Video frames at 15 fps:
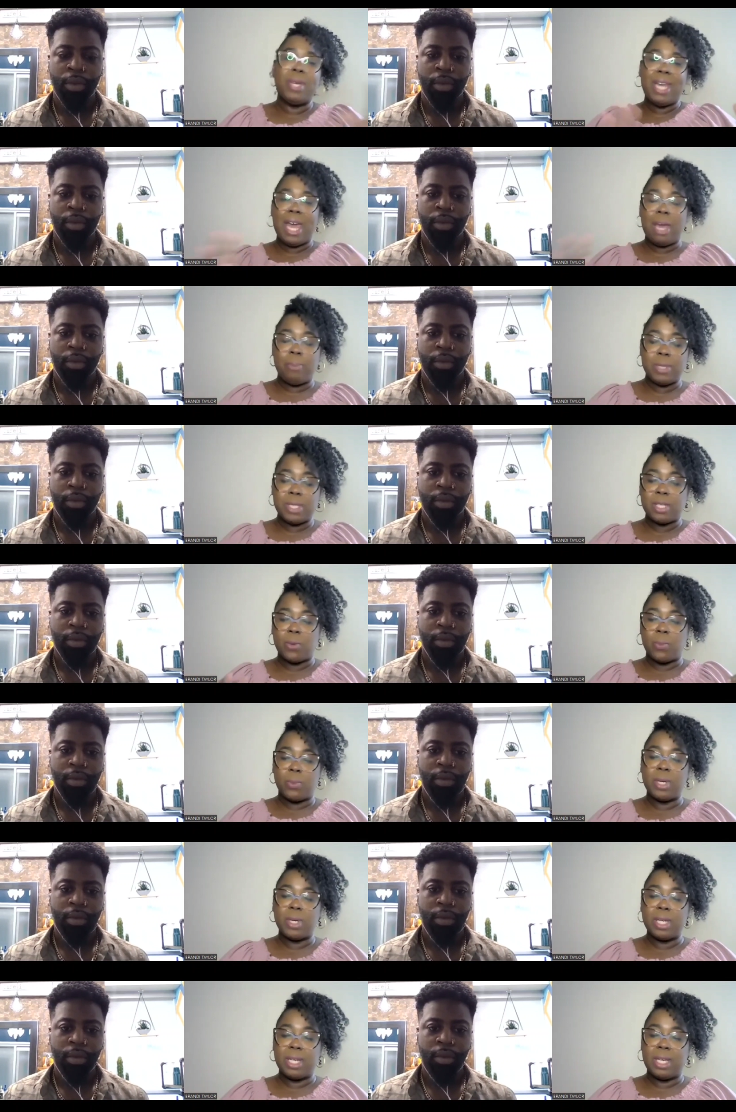Speaker 1: been able to
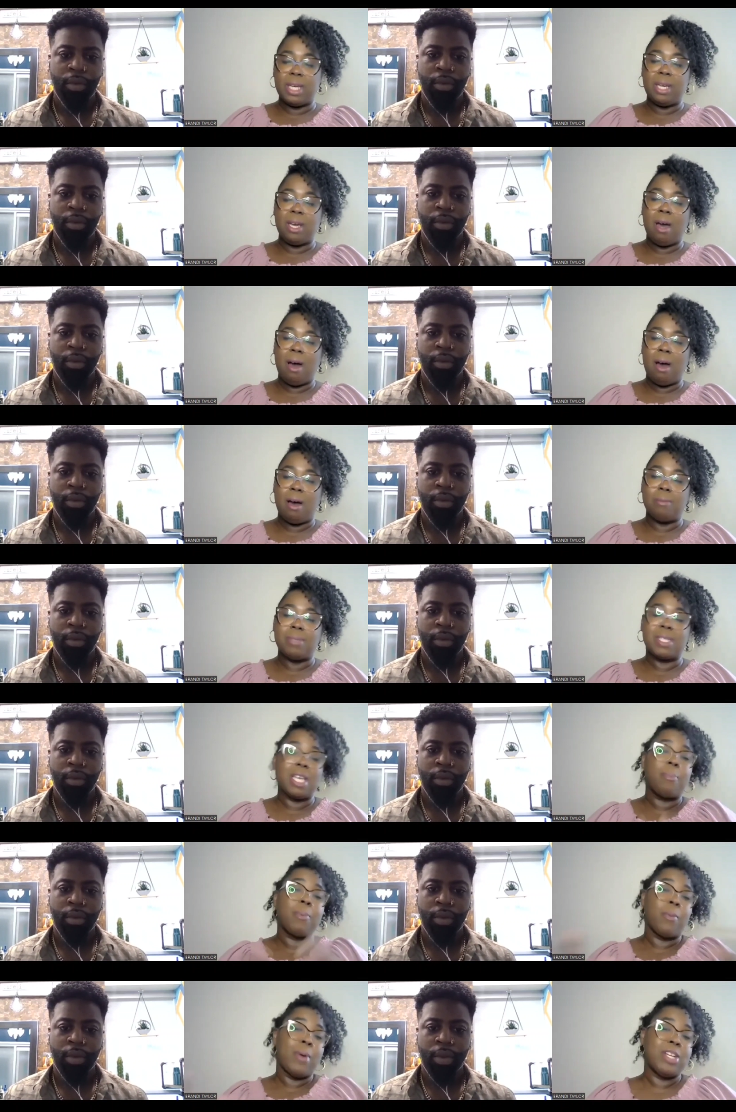really um
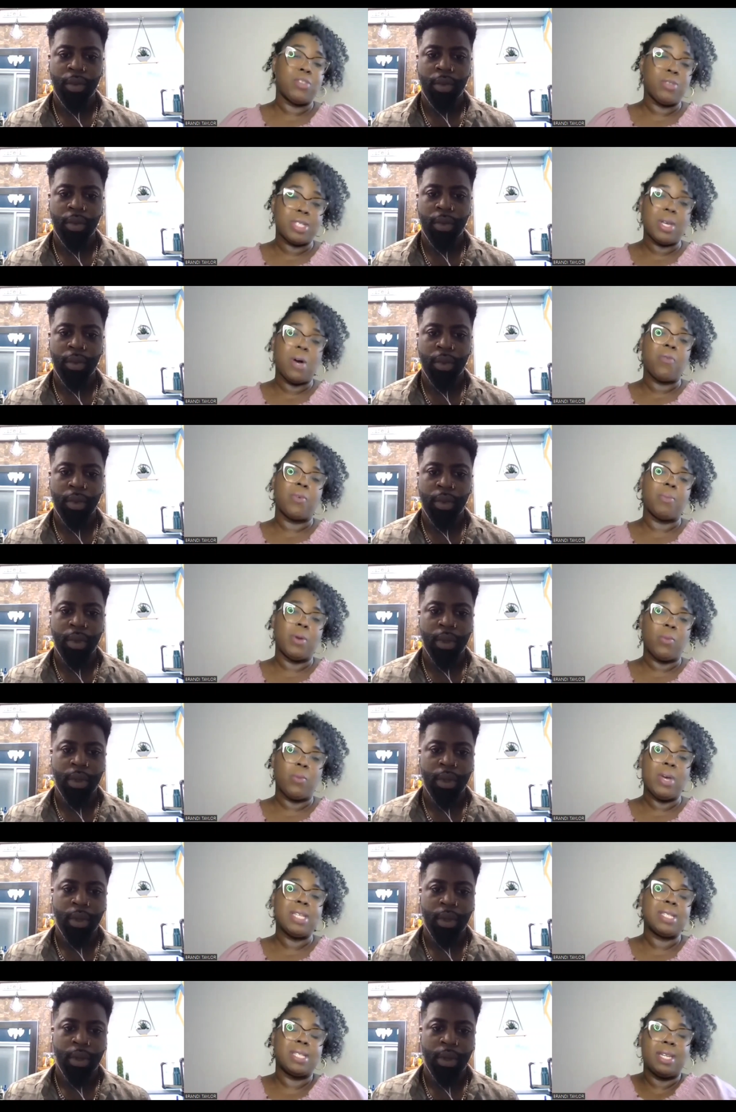separate yourself from the
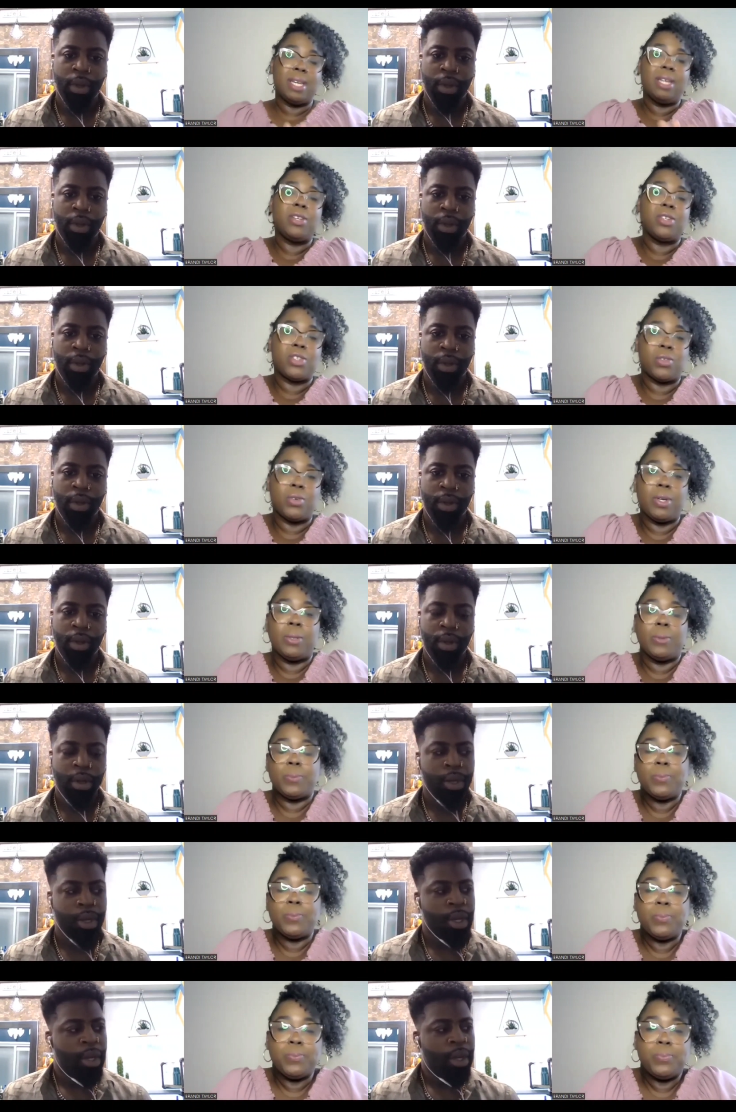rest in the industry
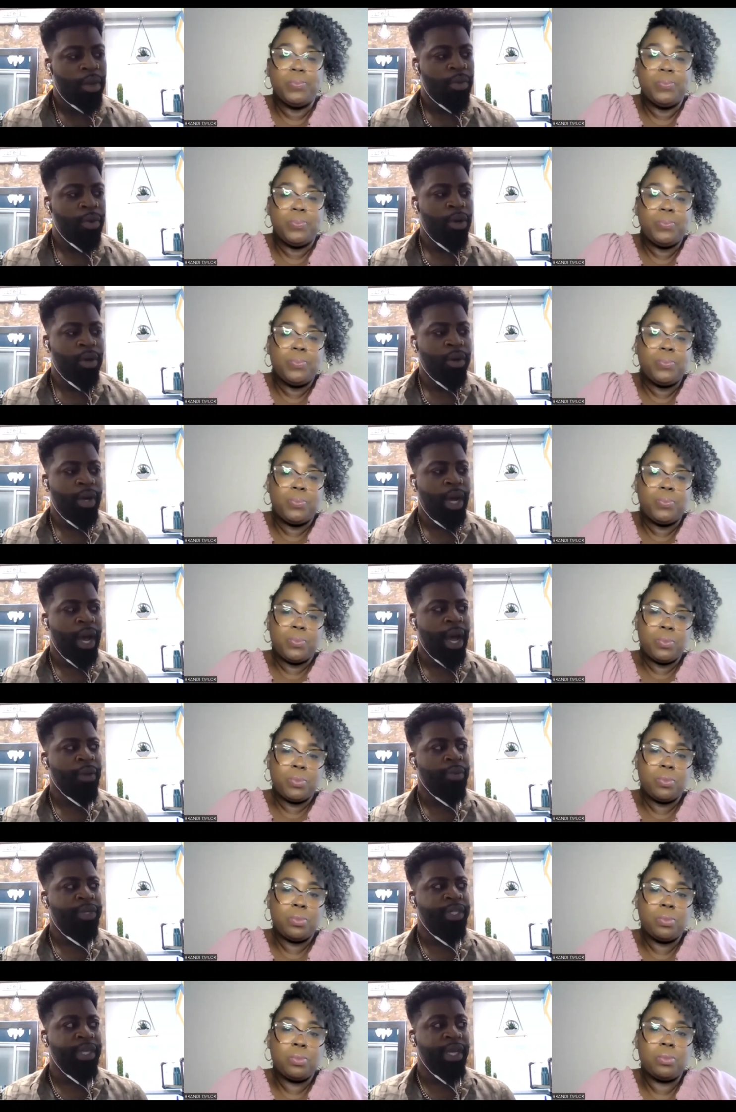
Speaker 2: well i
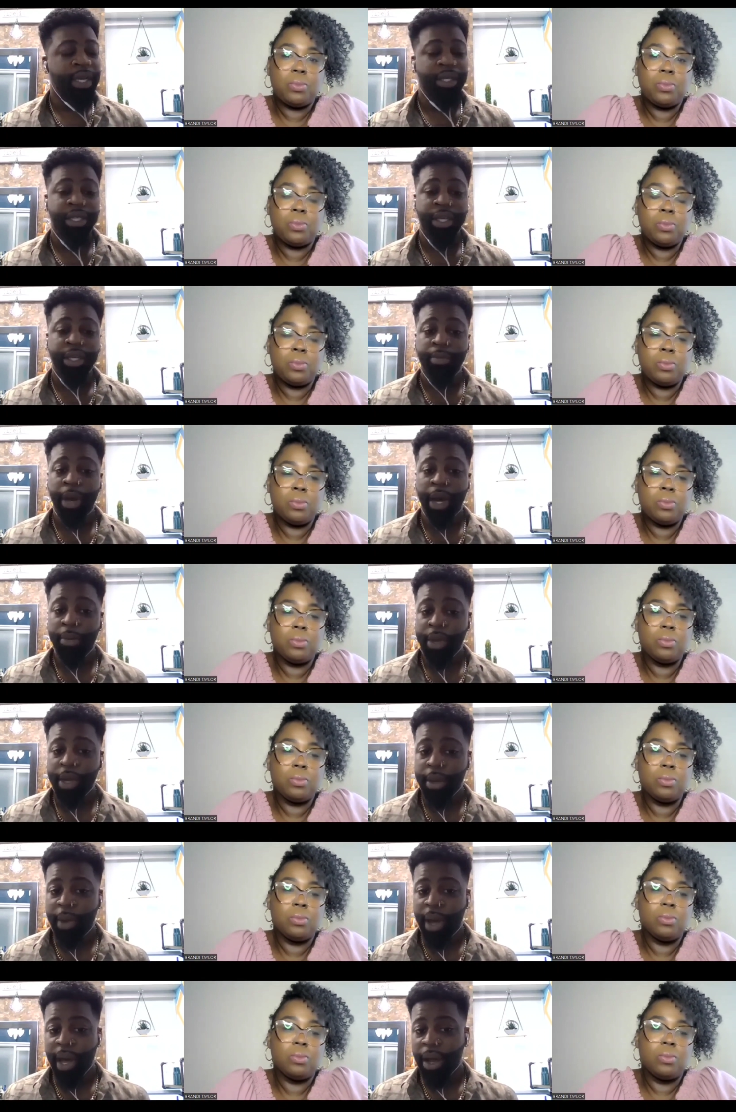would say just by
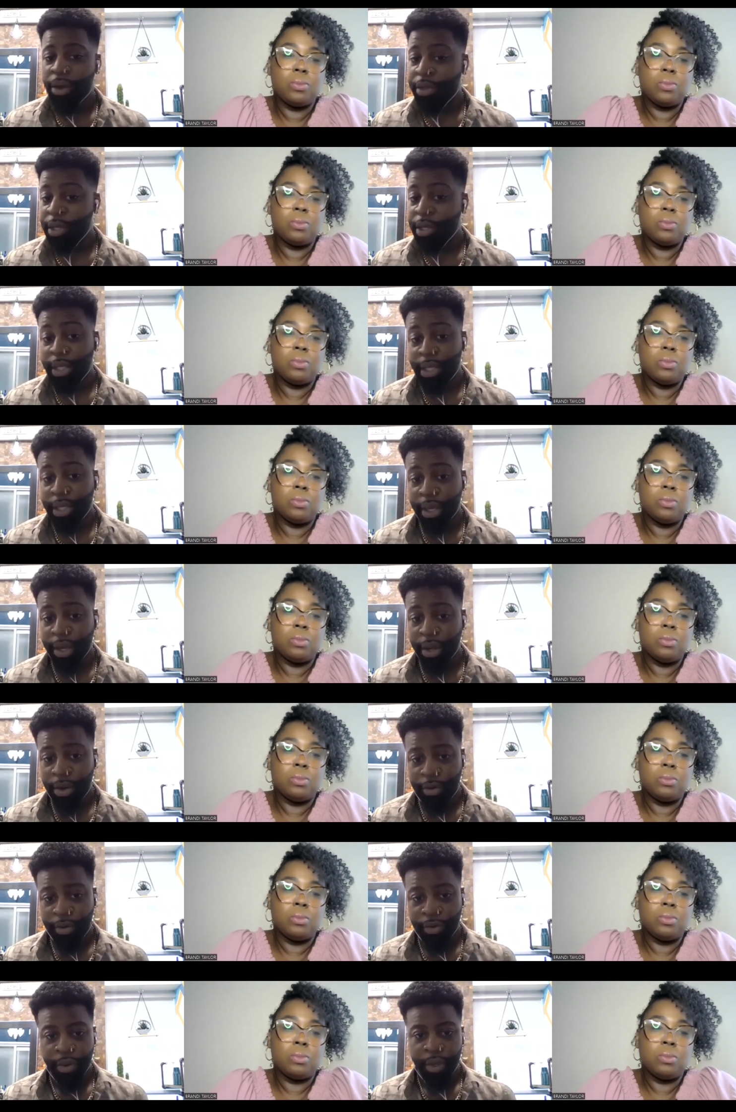being my authentic
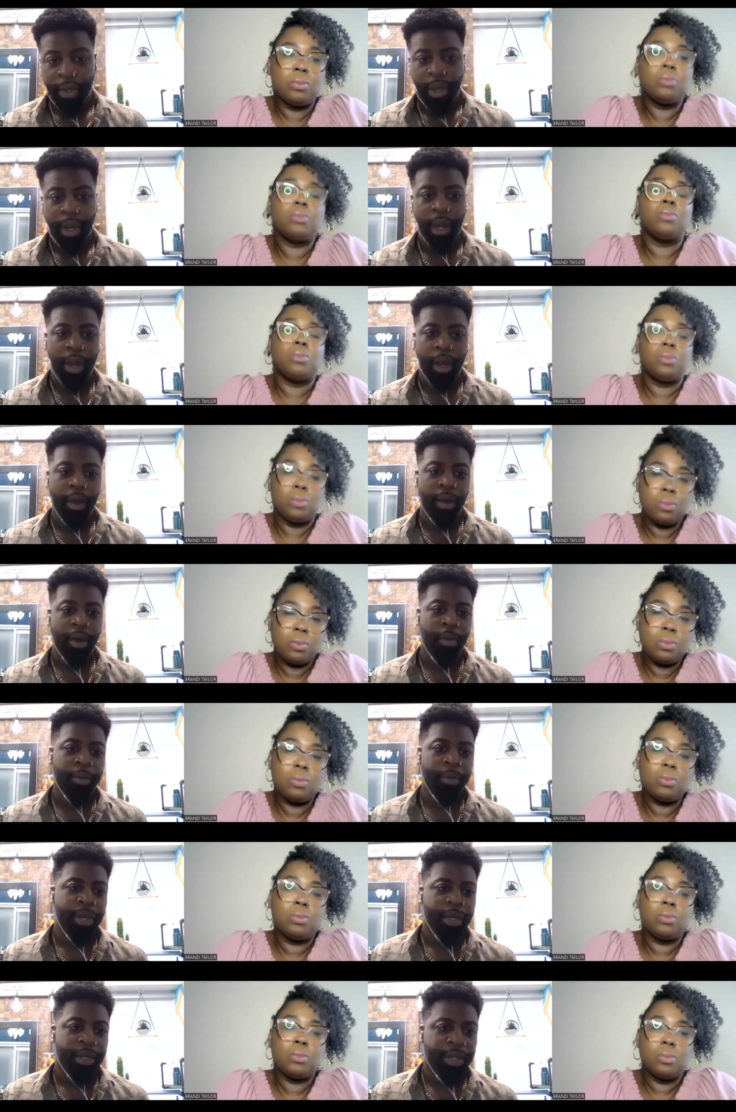self um
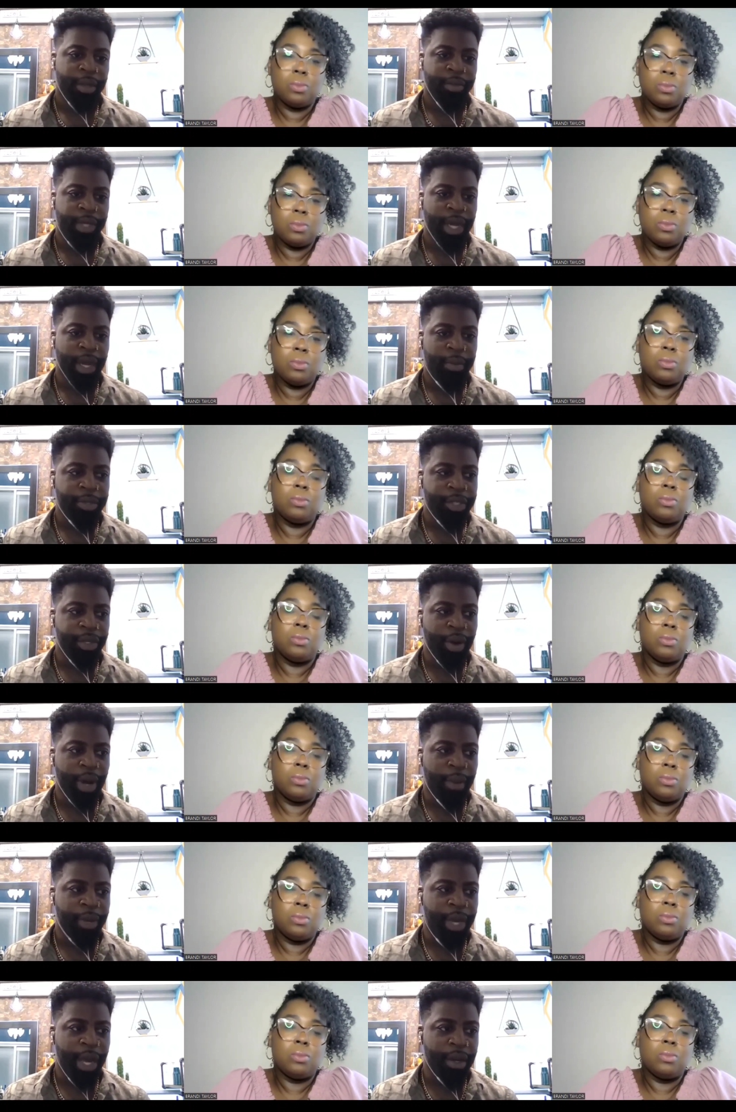sometimes you know
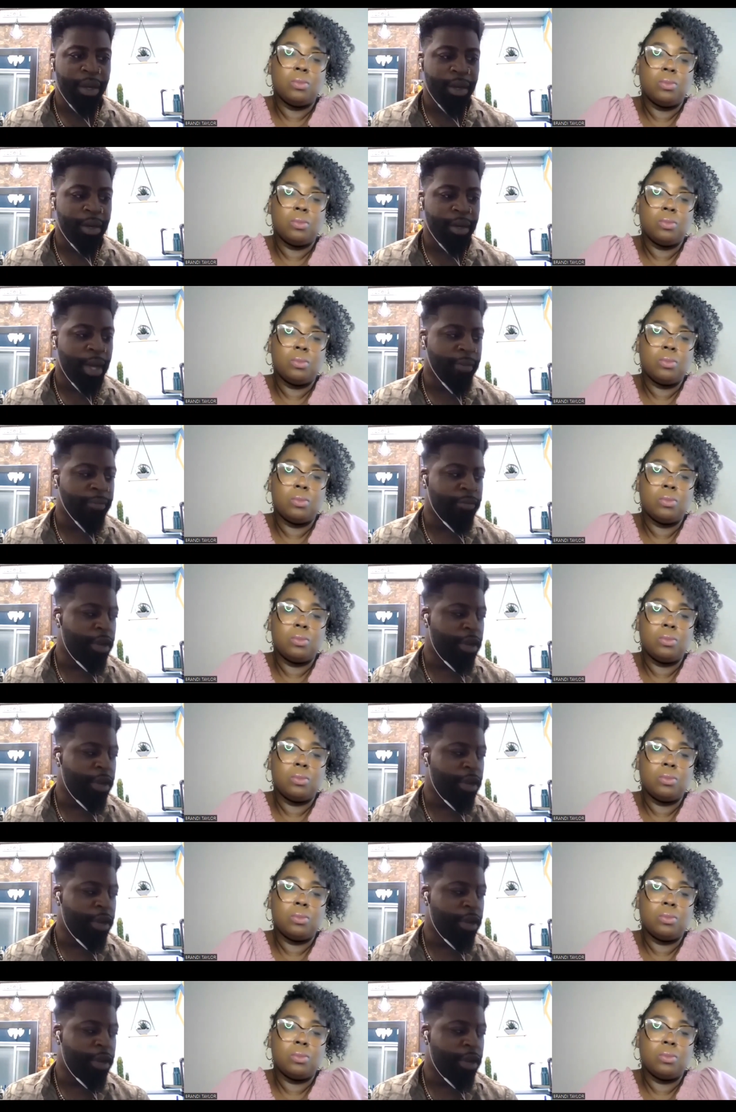i'm kind of i'm